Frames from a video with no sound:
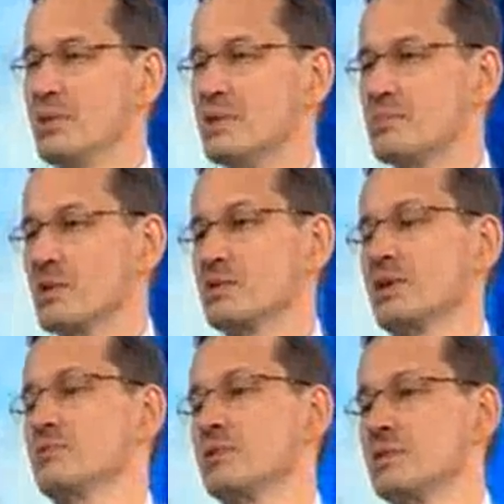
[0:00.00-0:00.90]
business
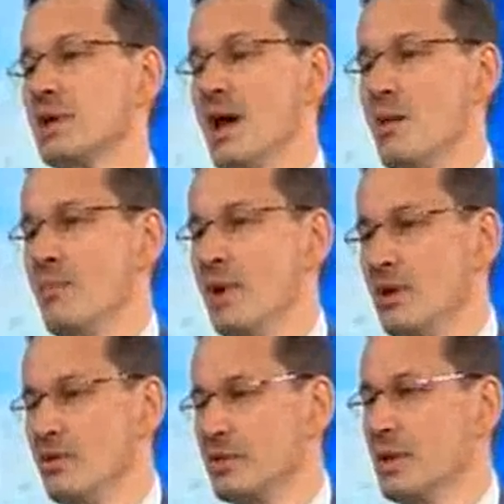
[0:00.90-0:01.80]
process outsourcing.
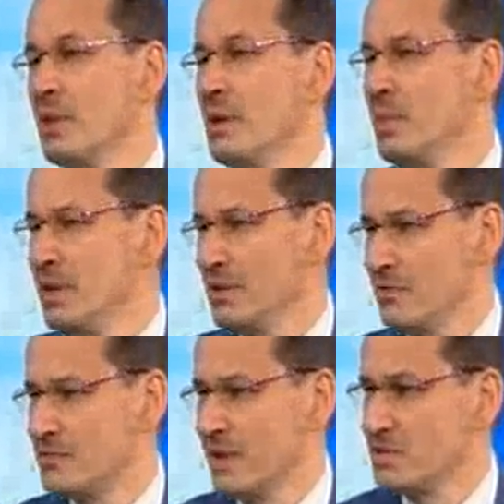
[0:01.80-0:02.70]
Many of them in middle
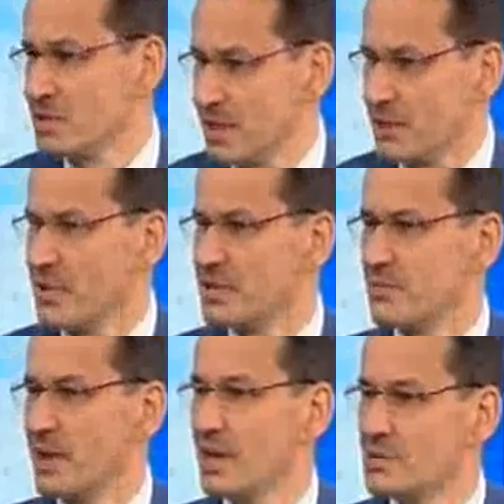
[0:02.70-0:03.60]
office functions like
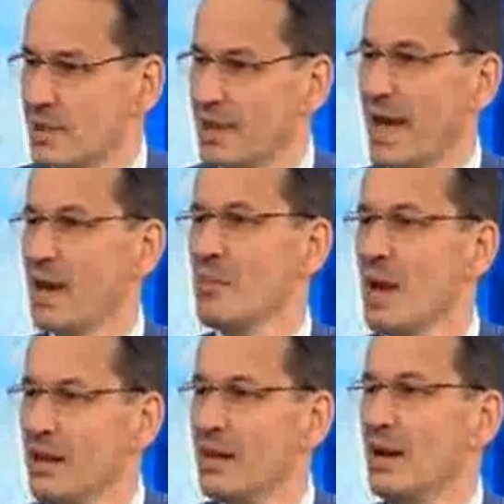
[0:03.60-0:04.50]
risk management,
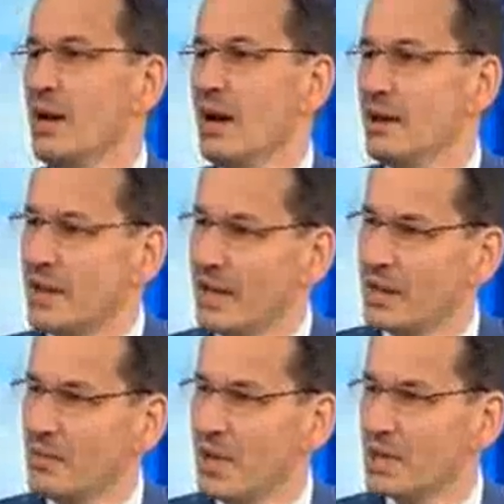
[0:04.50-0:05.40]
AML,
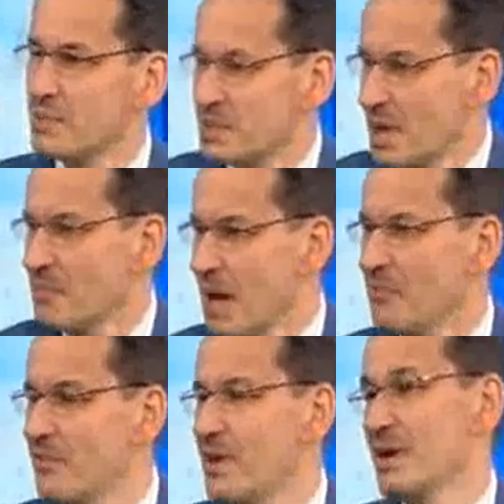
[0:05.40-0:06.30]
data management. So
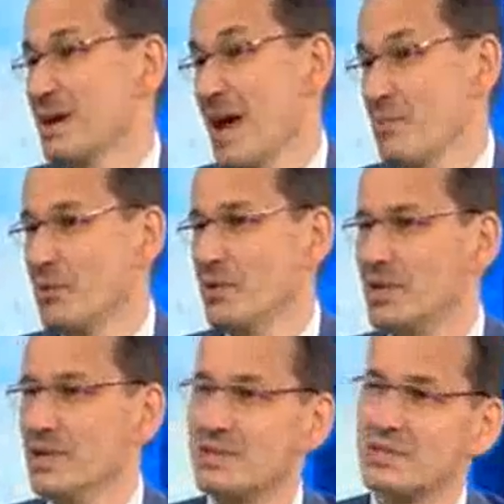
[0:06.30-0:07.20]
I'm very happy. Are we spending
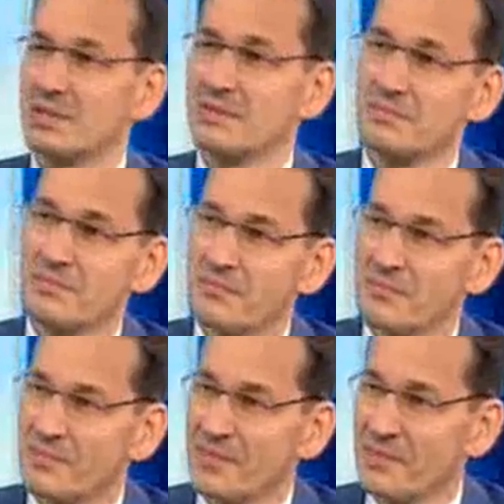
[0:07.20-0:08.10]
too much time on
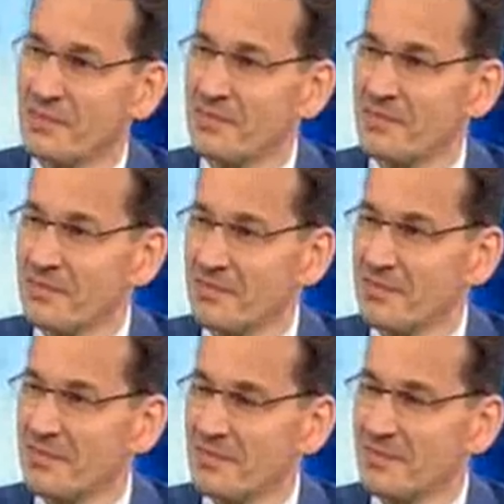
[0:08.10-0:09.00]
France
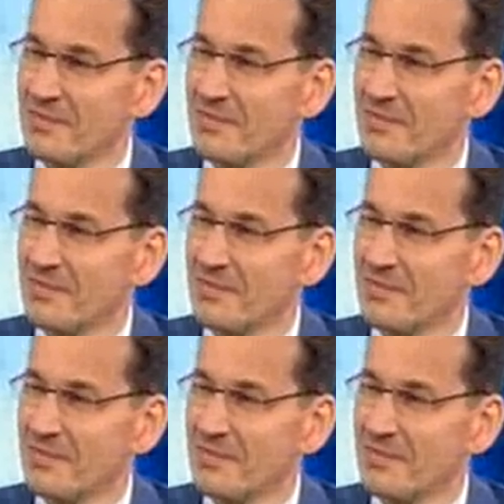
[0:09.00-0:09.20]
and